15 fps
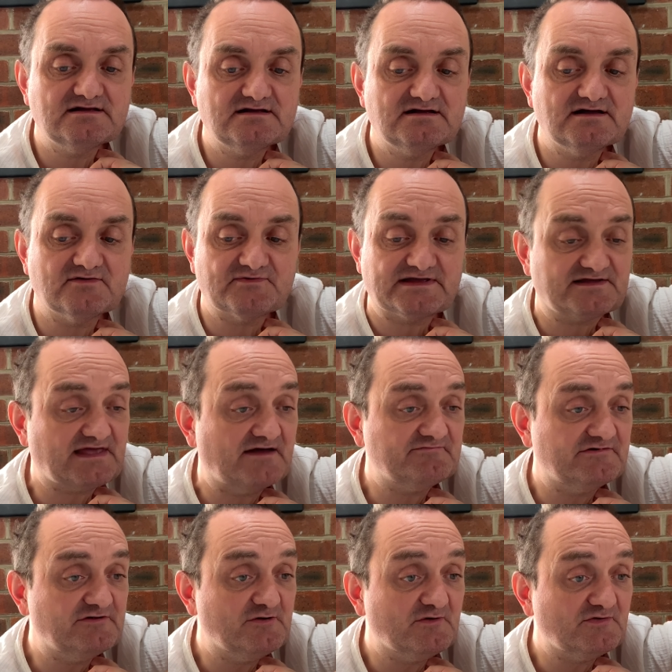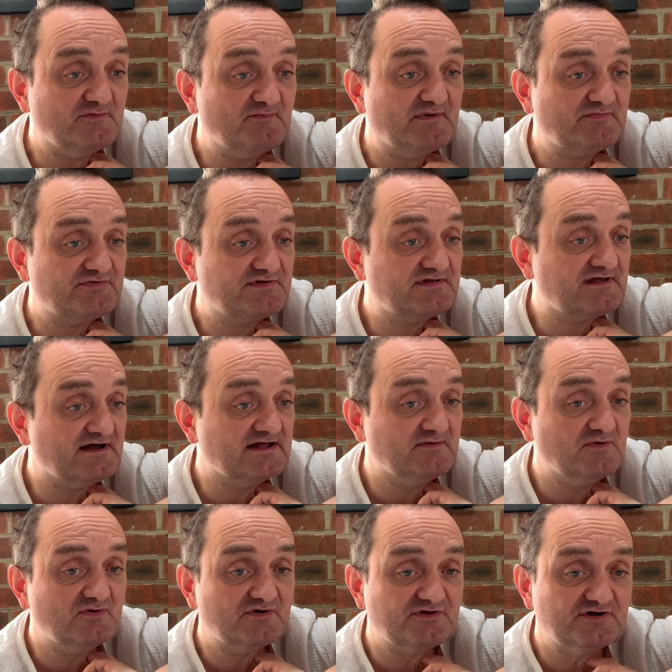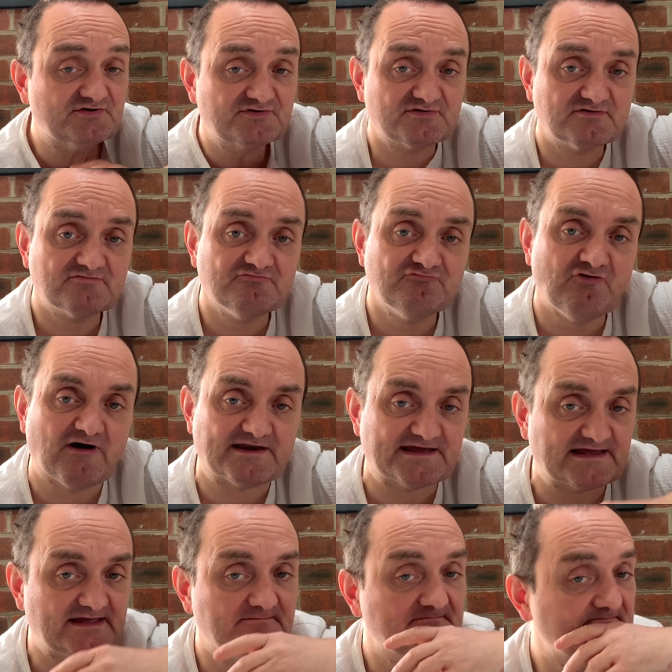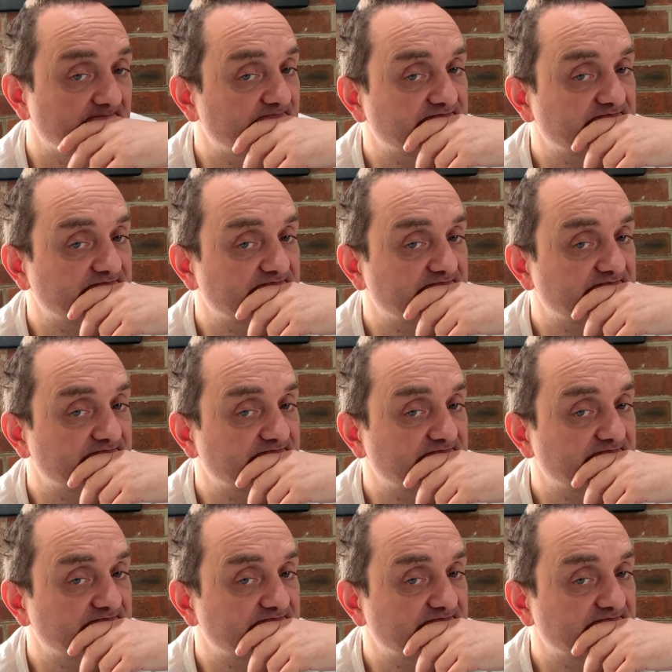I think having him on the table and just running him